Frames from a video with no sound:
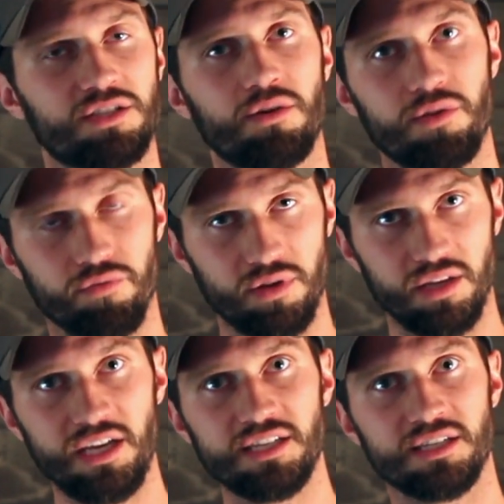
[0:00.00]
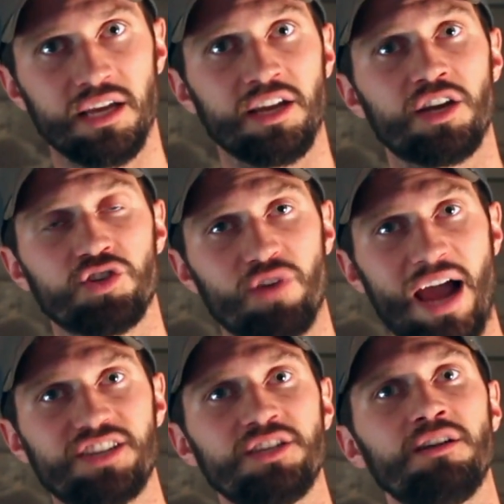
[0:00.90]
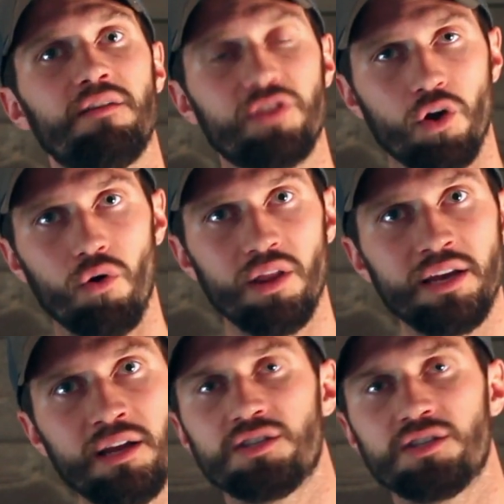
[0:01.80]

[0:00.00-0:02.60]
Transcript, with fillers: so the release and contraction of the colon.